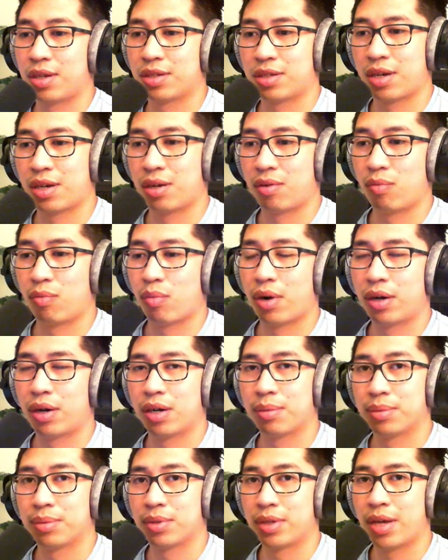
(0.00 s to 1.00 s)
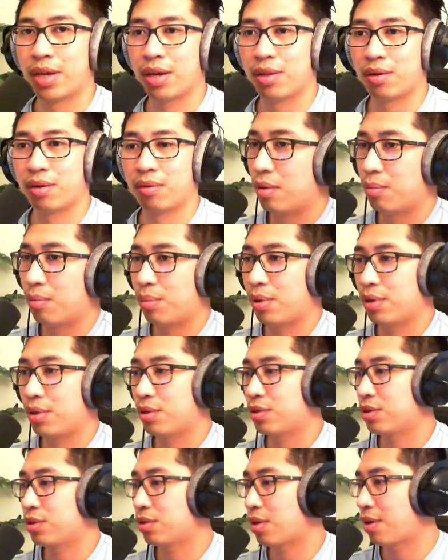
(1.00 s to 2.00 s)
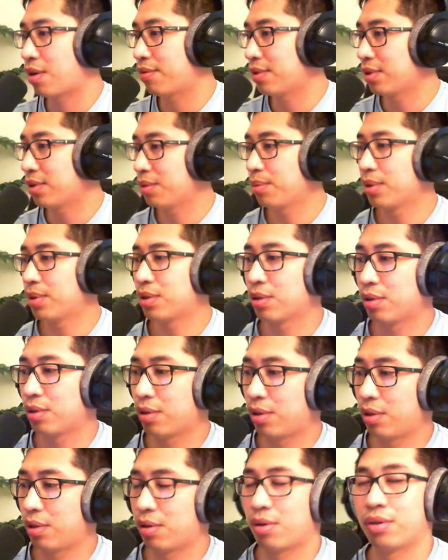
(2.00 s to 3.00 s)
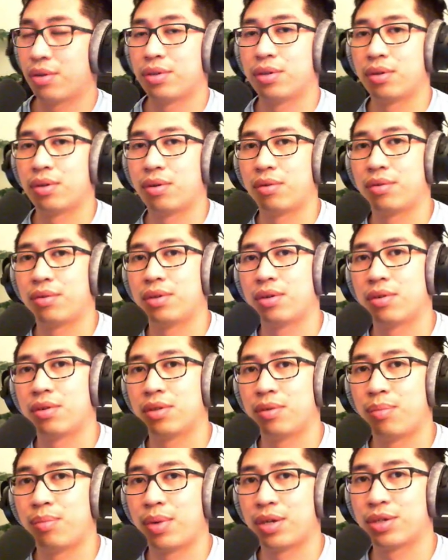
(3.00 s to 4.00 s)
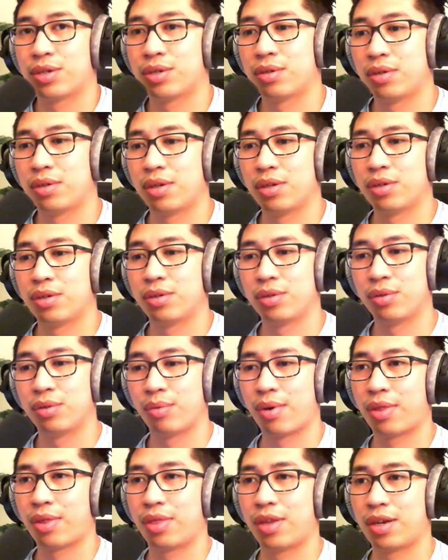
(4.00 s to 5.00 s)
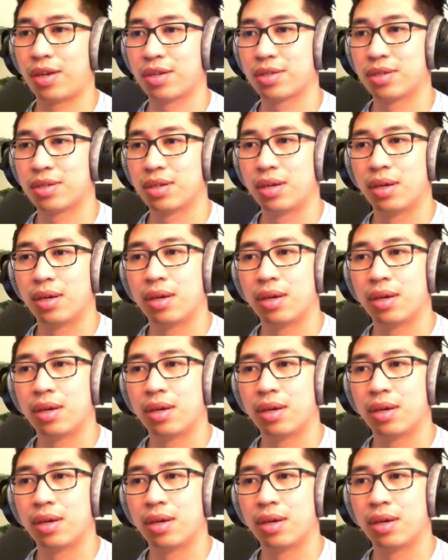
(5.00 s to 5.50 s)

kind of wired up together, but you still have a little bit to learn on your own, you know, to make sure that you're doing things